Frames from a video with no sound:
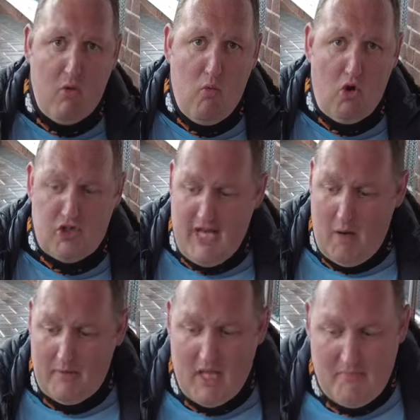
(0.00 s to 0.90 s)
Washed
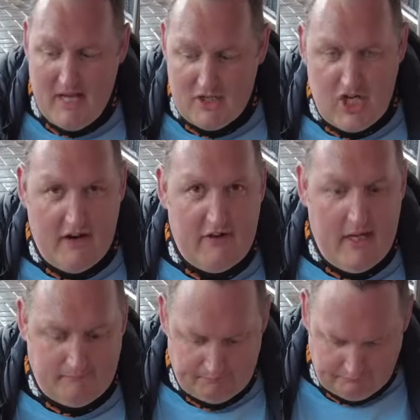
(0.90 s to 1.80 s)
down with a bit of
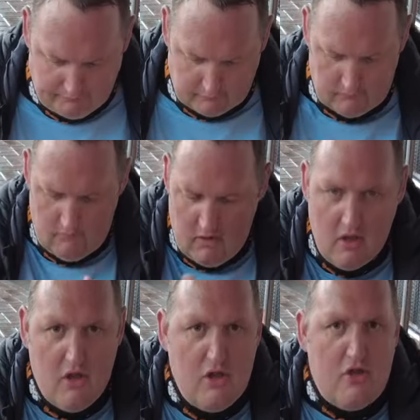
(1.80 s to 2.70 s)
shandy.
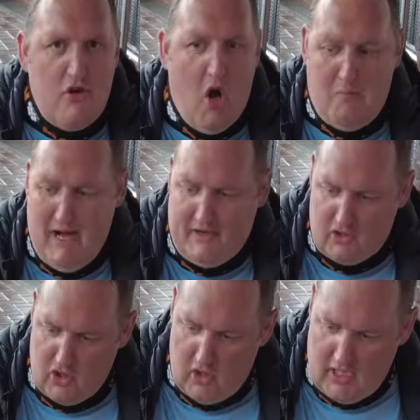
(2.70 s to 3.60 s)
Not bad.
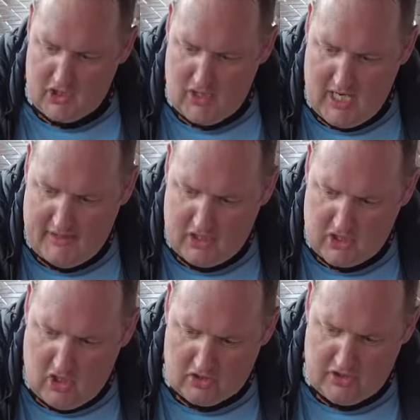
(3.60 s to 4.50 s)
So let's try these
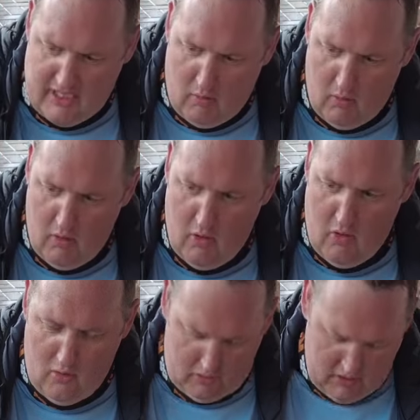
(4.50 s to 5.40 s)
sauces out.
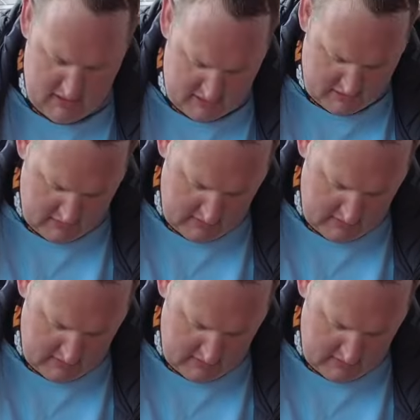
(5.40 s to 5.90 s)
Oh, look at this.